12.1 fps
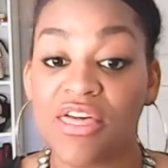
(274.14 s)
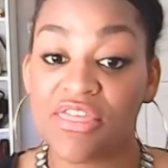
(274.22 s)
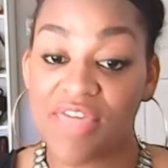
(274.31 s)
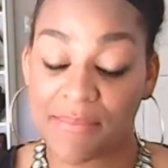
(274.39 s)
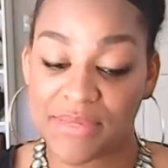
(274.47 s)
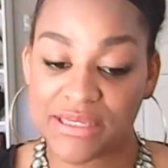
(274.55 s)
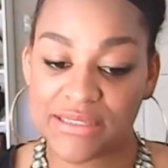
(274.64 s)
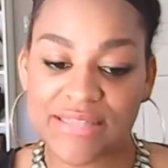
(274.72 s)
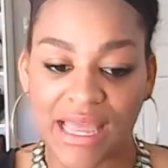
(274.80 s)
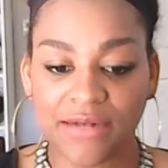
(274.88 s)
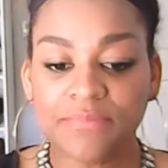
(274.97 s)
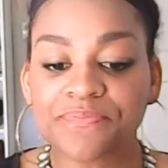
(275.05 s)
that being
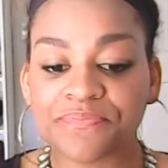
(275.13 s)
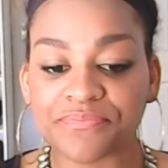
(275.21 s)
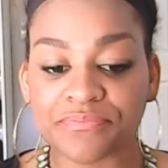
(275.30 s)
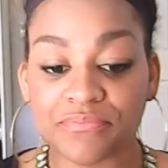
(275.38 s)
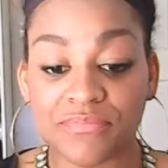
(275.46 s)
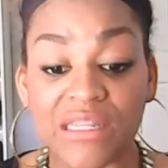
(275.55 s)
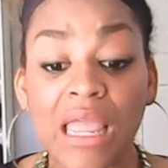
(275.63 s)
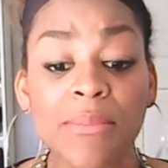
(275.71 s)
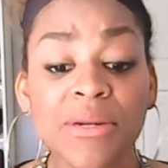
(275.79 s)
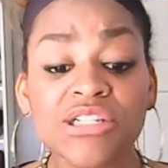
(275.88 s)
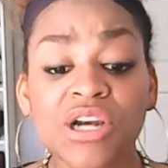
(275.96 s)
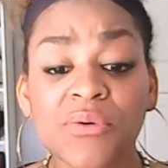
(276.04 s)
said, I'm
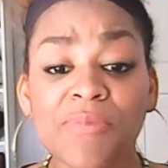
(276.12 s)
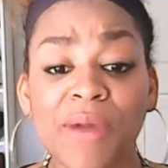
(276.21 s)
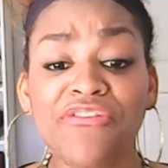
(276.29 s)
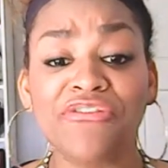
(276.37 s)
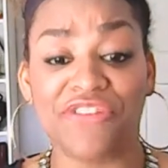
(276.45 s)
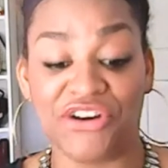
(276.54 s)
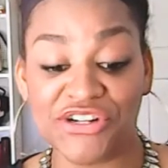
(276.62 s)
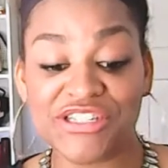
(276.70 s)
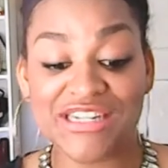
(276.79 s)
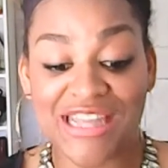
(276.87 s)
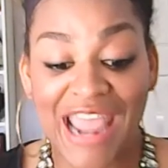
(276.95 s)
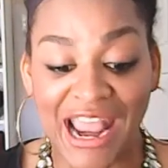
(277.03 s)
going to start with my
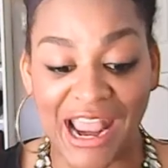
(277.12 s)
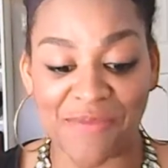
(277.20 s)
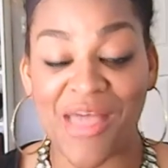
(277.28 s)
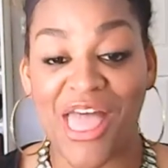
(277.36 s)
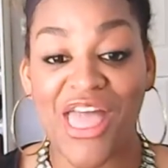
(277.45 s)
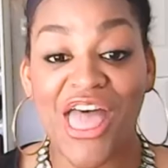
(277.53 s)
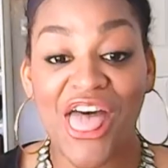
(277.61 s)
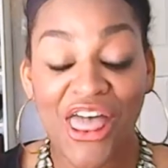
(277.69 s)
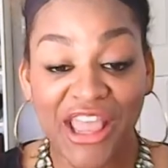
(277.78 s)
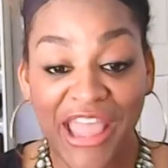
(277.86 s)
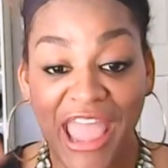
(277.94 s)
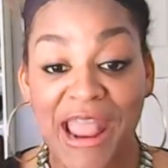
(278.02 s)
first game.
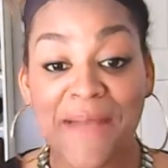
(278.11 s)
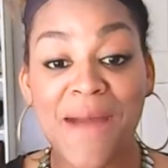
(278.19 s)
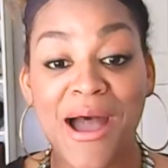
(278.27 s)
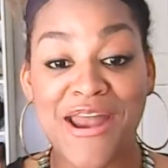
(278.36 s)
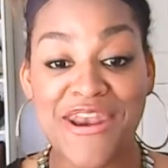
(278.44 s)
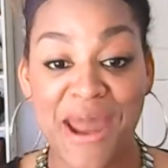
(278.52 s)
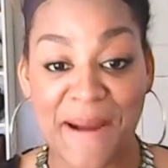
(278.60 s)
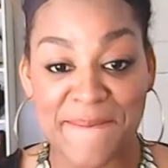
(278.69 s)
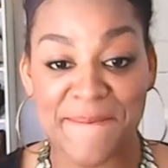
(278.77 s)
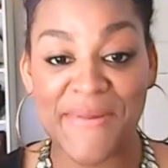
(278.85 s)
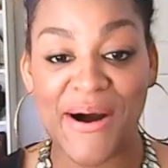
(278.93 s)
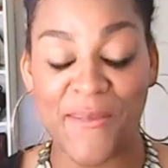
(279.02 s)
Game
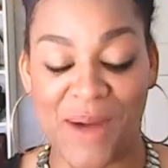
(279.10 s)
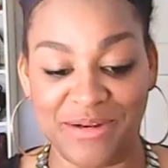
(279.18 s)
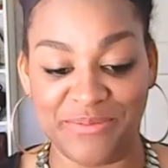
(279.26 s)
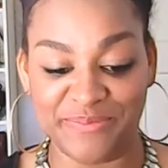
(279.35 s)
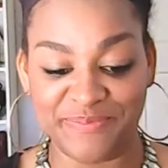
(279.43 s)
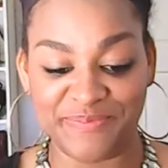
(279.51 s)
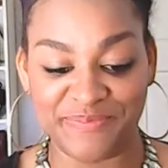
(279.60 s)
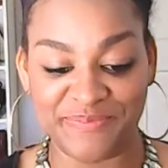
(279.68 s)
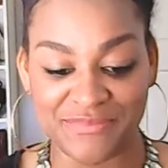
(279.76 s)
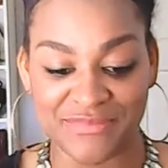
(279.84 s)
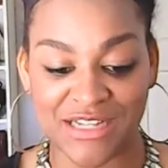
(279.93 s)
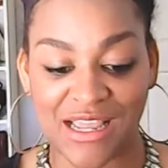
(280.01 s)
number 1.
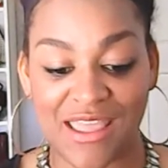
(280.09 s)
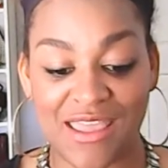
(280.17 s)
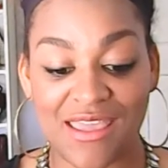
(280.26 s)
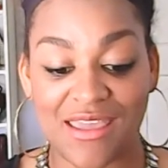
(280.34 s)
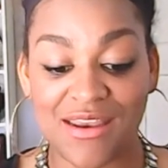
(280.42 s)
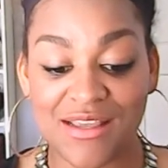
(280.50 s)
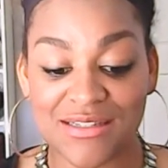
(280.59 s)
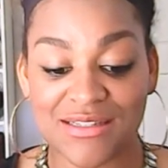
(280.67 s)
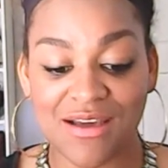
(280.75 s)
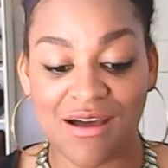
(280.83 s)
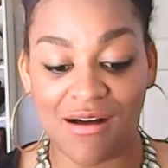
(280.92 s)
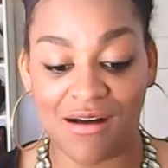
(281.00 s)
It is
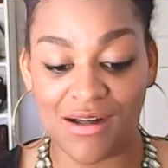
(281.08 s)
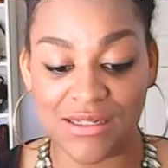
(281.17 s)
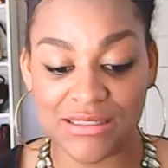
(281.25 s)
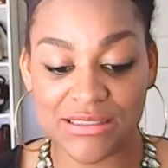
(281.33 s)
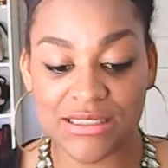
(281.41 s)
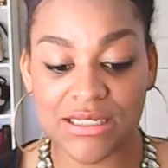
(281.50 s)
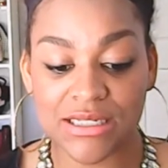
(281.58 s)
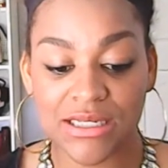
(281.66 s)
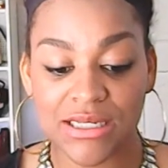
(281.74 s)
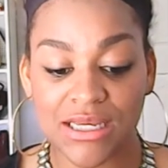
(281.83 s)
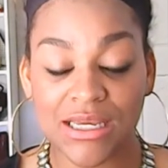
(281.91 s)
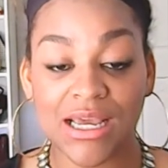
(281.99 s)
called
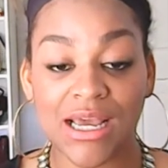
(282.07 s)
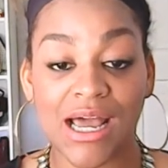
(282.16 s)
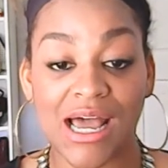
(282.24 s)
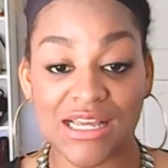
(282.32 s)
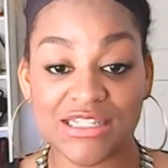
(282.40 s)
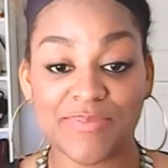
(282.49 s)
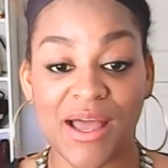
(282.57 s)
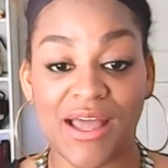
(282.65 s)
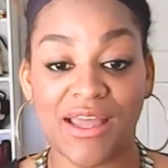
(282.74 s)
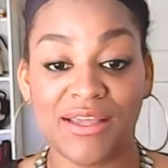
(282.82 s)
I Spy.